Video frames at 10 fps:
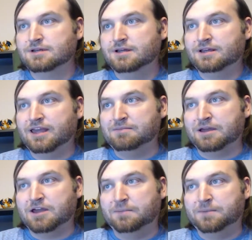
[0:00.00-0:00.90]
Game I
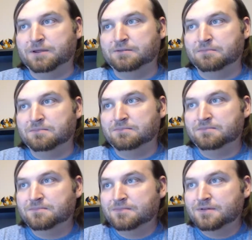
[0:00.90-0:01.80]
copied him.
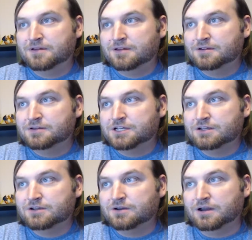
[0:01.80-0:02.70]

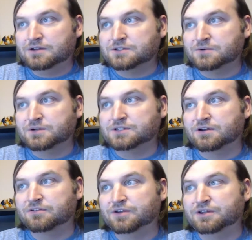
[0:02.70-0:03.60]
Also works on
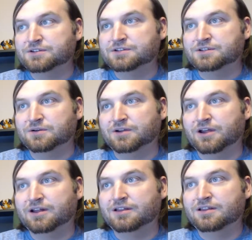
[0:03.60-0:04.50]
our videos. Don't
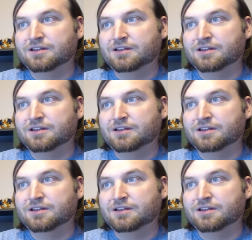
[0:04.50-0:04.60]
regret it.